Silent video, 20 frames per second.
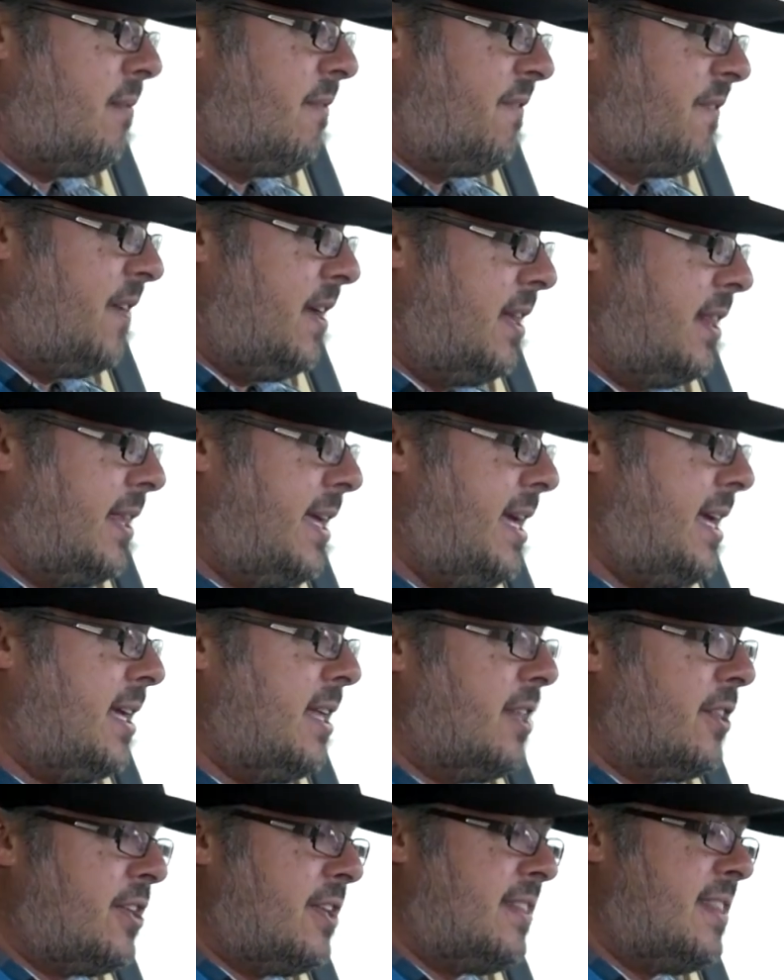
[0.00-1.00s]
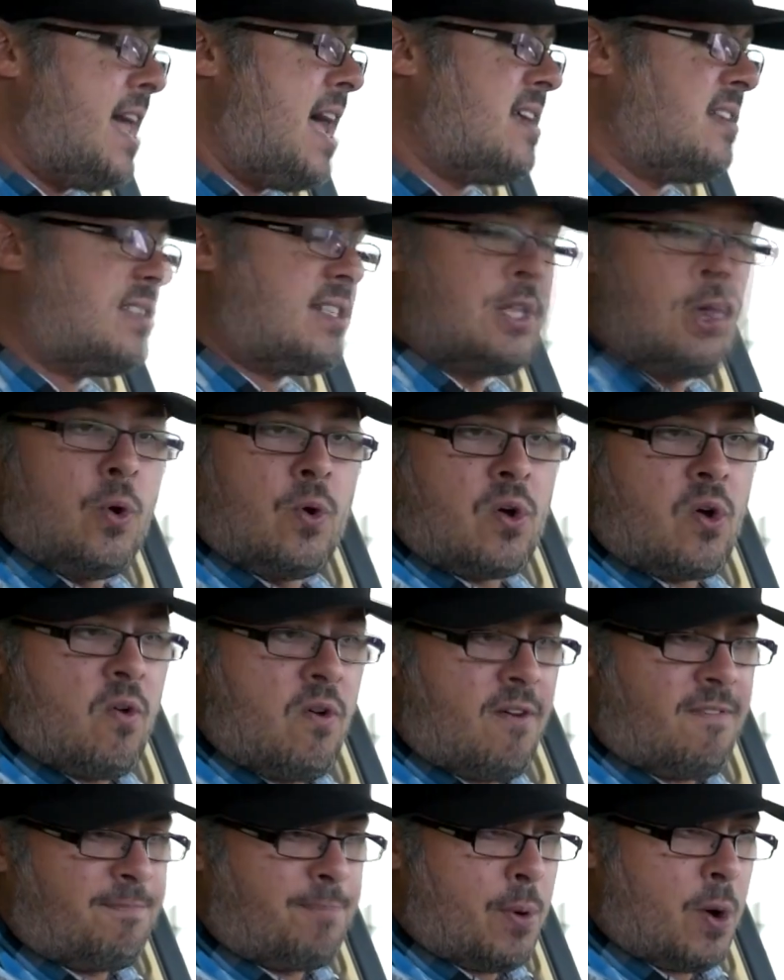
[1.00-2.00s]
feeling, the nice logo
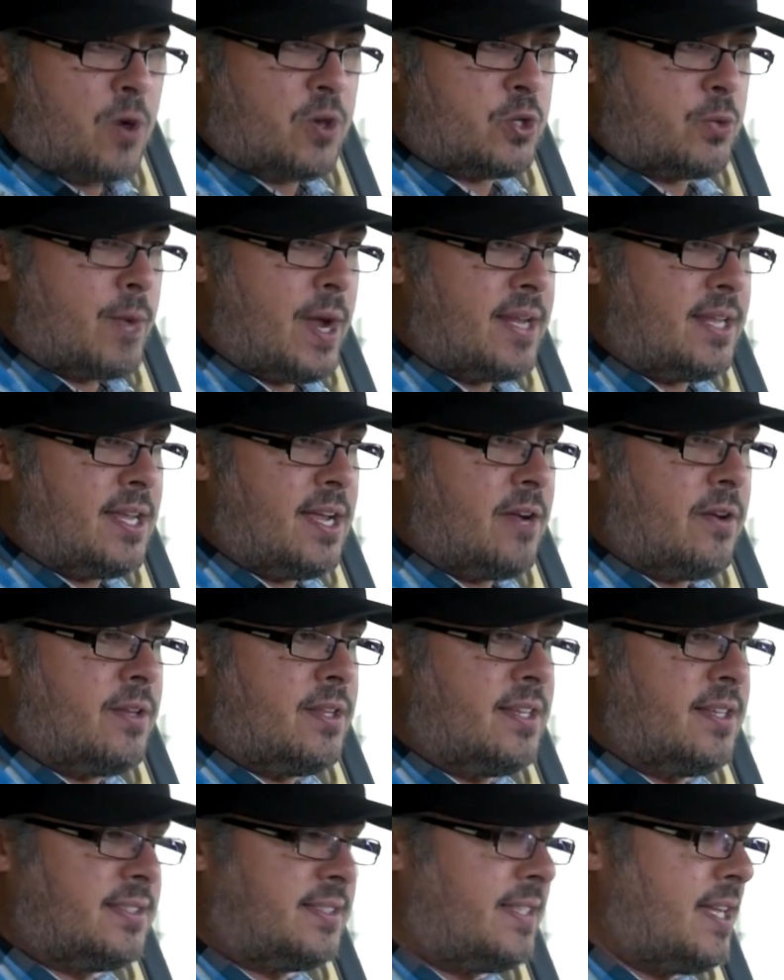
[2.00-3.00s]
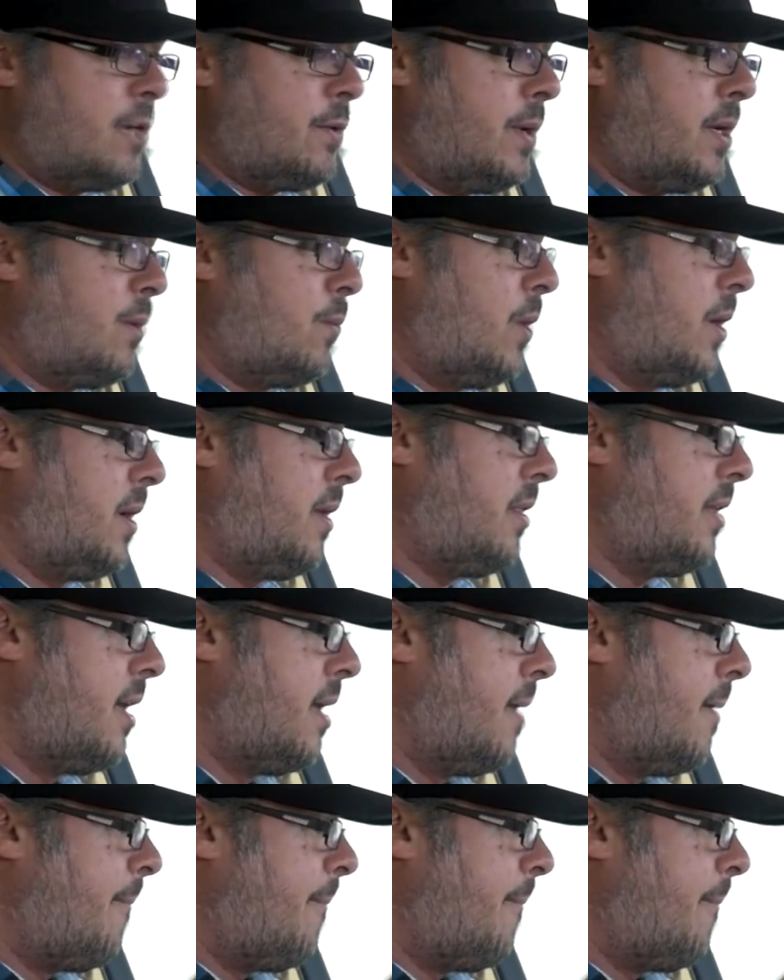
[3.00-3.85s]
of Porsche right there in the steering wheel.